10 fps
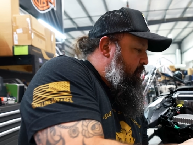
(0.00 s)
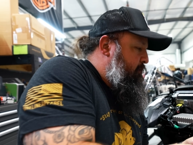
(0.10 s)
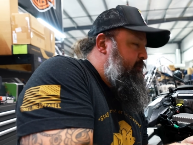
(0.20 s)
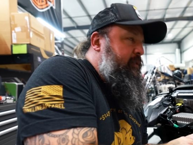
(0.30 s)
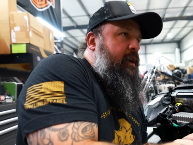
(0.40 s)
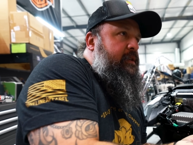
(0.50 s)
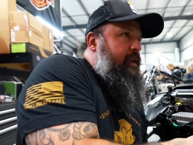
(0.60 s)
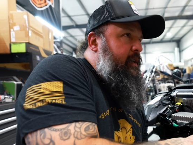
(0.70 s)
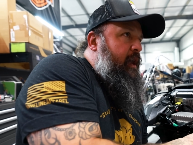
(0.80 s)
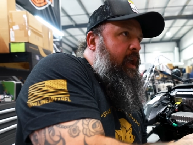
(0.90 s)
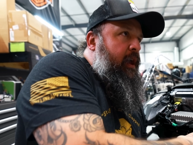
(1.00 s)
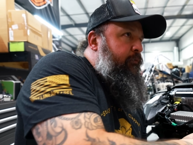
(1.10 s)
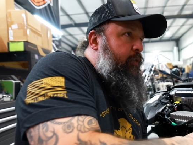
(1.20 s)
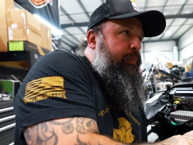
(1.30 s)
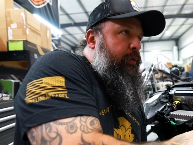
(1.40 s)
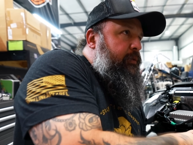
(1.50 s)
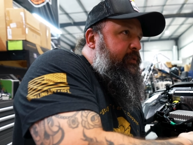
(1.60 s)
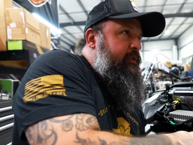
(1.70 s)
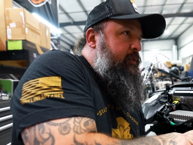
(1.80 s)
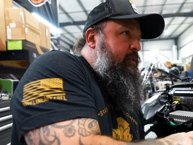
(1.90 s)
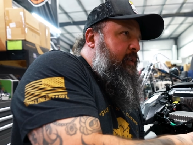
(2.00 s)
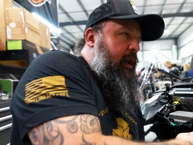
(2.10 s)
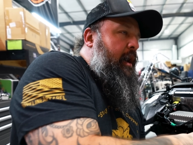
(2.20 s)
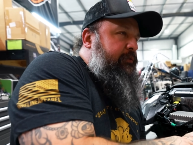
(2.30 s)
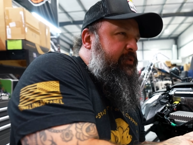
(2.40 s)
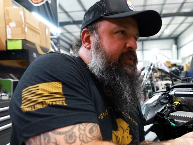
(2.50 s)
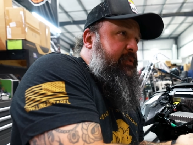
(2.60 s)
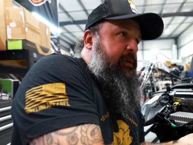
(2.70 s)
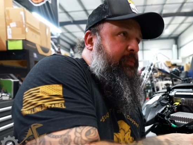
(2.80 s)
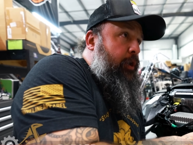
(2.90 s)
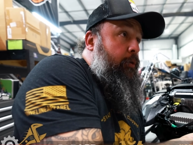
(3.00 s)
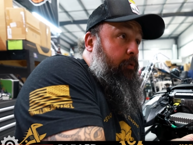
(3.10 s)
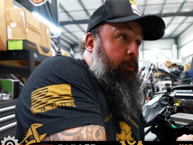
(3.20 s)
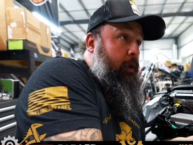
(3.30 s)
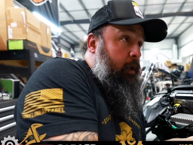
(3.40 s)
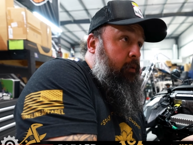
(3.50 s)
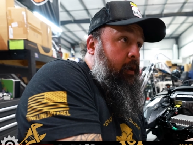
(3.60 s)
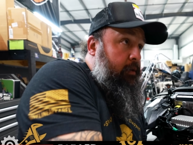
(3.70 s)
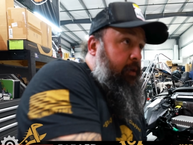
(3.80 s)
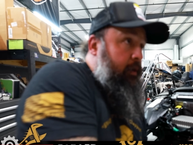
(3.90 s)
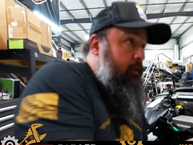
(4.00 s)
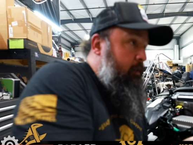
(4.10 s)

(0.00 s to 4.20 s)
I used to Loctite every bolt. Obviously some don't require Loctite.